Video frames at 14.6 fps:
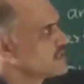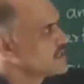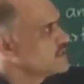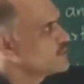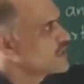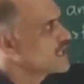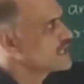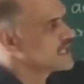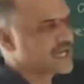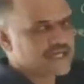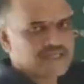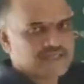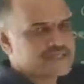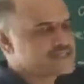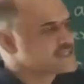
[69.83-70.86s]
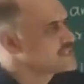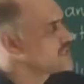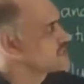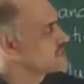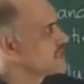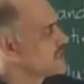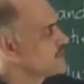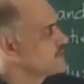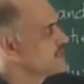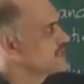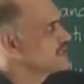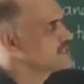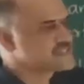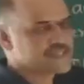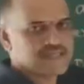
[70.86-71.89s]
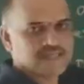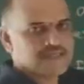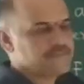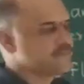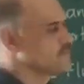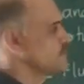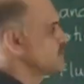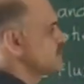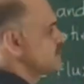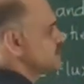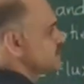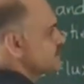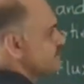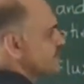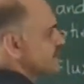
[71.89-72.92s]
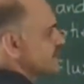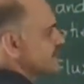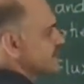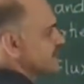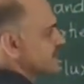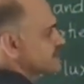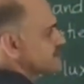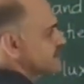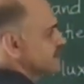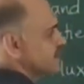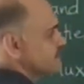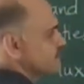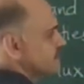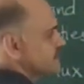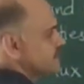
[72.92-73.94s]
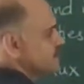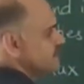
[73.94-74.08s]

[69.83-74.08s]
you can write its SI unit easily. So if I take SI unit,